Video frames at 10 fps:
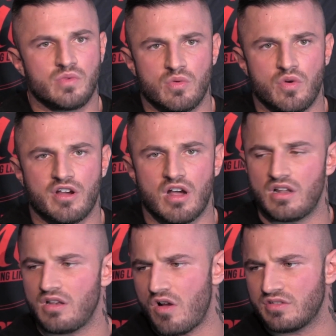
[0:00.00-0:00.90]
We work on
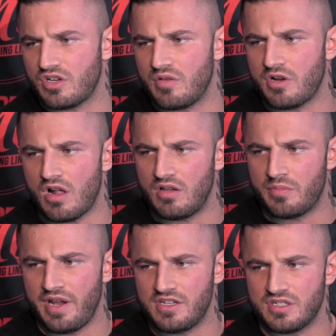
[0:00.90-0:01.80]
a long-term
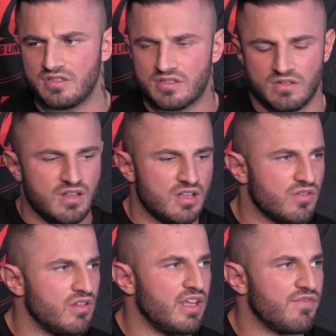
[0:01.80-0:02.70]
collaboration, so not
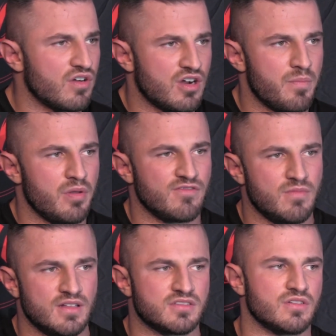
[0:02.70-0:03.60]
only for a couple of
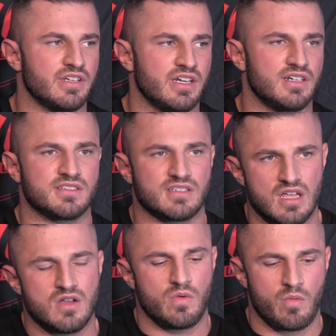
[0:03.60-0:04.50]
months or years,
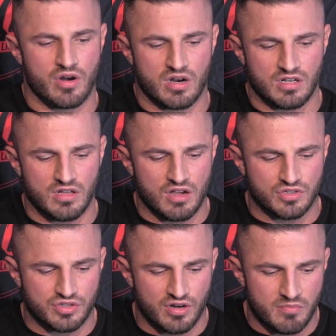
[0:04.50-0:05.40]
we work on a
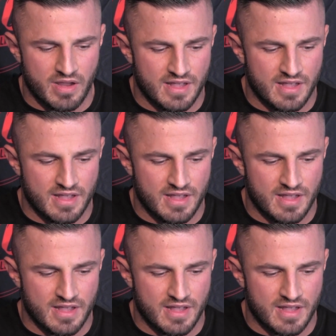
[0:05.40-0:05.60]
long-term.